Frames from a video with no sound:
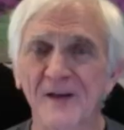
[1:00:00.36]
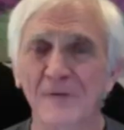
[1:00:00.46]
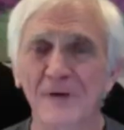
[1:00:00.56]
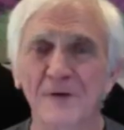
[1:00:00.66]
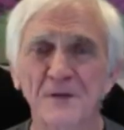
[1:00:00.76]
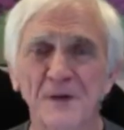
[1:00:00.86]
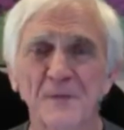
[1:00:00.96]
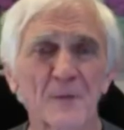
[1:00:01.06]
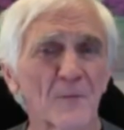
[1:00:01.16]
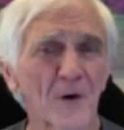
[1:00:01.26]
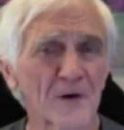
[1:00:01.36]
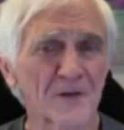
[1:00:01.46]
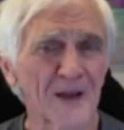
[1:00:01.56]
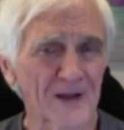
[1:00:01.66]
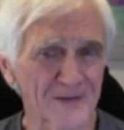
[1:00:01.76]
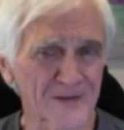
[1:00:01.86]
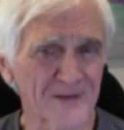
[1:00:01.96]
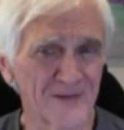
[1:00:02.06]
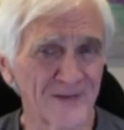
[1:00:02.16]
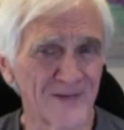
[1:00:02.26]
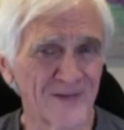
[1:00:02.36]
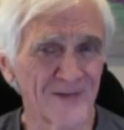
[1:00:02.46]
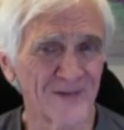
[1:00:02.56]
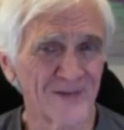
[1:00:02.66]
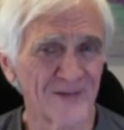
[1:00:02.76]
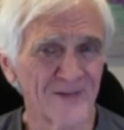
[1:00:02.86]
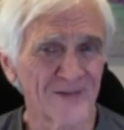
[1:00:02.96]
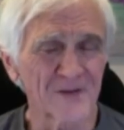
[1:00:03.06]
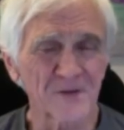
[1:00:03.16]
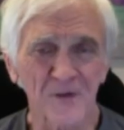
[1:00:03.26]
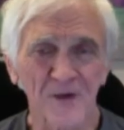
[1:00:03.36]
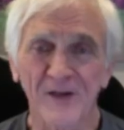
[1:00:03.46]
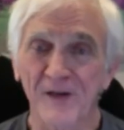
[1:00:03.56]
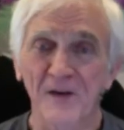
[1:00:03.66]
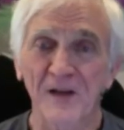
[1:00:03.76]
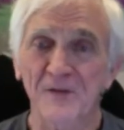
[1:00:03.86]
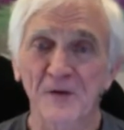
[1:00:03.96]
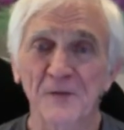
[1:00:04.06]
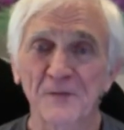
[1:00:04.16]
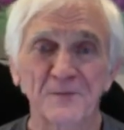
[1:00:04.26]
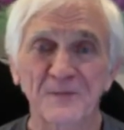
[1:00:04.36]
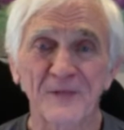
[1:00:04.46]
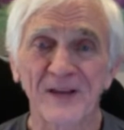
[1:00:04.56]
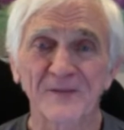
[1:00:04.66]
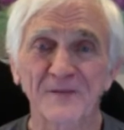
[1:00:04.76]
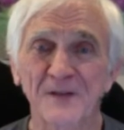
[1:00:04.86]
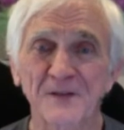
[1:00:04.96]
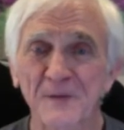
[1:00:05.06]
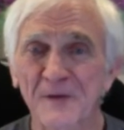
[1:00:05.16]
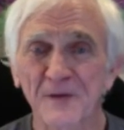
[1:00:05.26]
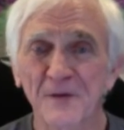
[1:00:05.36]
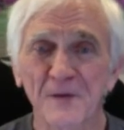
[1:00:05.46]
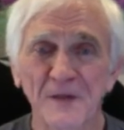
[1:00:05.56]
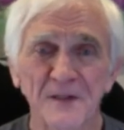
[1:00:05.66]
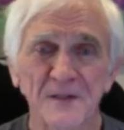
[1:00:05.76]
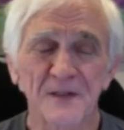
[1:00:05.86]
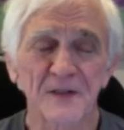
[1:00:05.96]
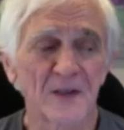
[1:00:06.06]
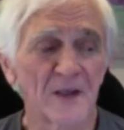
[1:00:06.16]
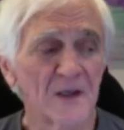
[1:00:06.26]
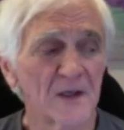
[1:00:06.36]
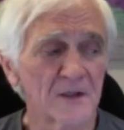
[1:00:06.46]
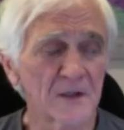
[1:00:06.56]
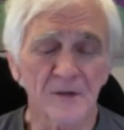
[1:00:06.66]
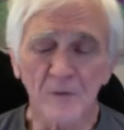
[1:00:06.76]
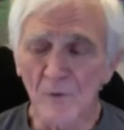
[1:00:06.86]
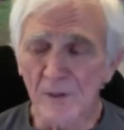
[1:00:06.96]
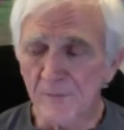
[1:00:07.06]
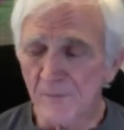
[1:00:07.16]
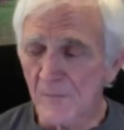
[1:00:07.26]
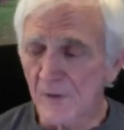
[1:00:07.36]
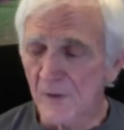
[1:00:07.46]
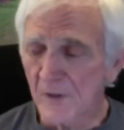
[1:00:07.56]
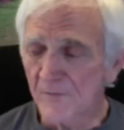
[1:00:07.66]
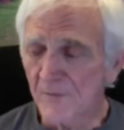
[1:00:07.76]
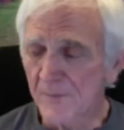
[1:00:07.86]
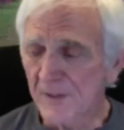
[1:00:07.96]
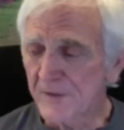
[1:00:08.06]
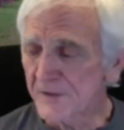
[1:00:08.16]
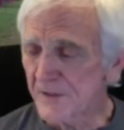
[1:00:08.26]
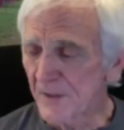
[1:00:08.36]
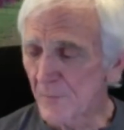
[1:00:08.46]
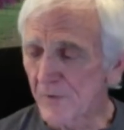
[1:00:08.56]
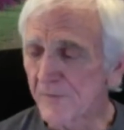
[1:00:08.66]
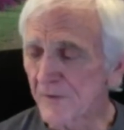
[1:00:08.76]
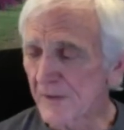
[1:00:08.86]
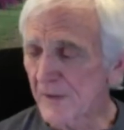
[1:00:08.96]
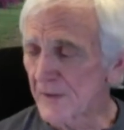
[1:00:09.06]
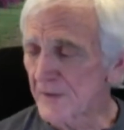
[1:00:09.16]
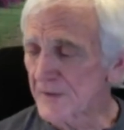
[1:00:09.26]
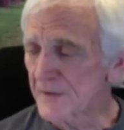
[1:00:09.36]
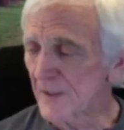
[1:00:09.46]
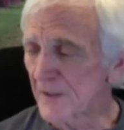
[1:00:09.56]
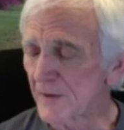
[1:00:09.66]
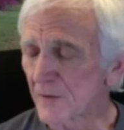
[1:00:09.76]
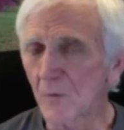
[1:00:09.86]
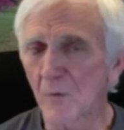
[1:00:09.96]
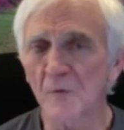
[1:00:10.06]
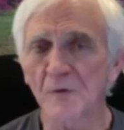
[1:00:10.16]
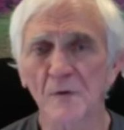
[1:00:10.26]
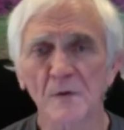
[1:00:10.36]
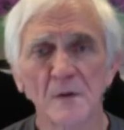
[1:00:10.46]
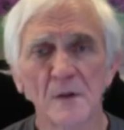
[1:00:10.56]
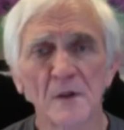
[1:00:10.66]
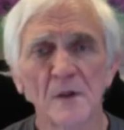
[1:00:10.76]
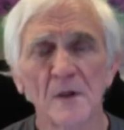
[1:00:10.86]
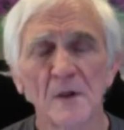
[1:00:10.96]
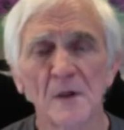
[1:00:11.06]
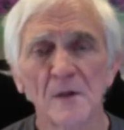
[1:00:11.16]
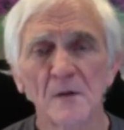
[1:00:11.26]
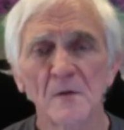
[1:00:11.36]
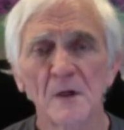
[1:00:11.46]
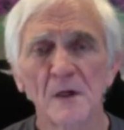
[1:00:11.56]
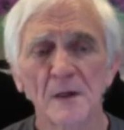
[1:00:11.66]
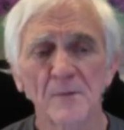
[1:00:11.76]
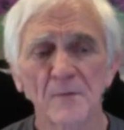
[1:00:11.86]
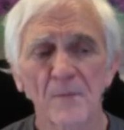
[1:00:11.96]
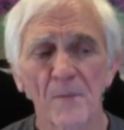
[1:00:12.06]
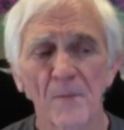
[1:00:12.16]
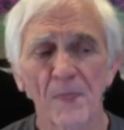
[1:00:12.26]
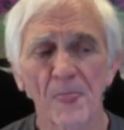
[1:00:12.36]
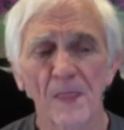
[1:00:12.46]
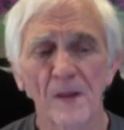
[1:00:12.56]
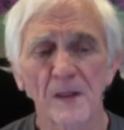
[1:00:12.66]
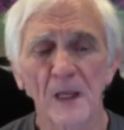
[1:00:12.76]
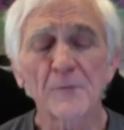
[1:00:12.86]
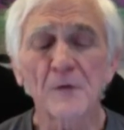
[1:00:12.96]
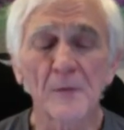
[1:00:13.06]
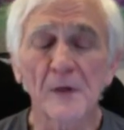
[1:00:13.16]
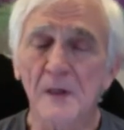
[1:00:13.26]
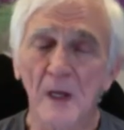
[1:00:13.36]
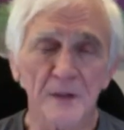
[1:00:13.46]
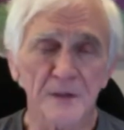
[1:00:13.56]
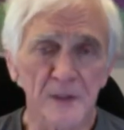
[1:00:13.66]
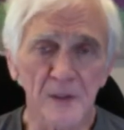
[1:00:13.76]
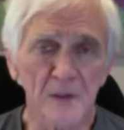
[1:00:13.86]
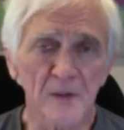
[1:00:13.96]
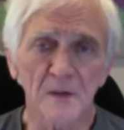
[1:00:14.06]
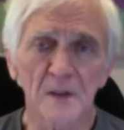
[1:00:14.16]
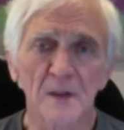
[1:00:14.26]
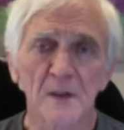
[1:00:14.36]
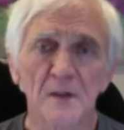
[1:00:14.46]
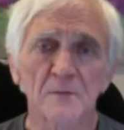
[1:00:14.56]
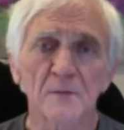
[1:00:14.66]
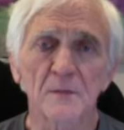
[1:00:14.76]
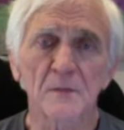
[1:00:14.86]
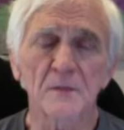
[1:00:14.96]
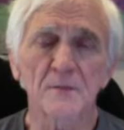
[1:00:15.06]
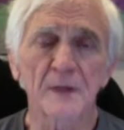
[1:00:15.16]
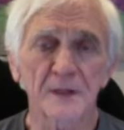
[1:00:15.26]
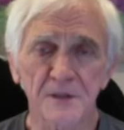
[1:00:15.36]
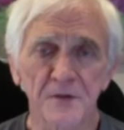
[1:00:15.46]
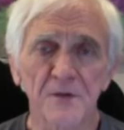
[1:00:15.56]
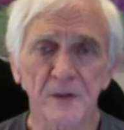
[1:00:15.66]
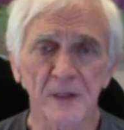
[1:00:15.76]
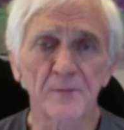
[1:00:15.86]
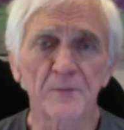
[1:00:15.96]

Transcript: want to do something to mark that. Mm. And so I got a tattoo and found somebody who could do this. The other one if I may just say briefly, is Anna Oto, who um, came to me actually in a in a medicine journey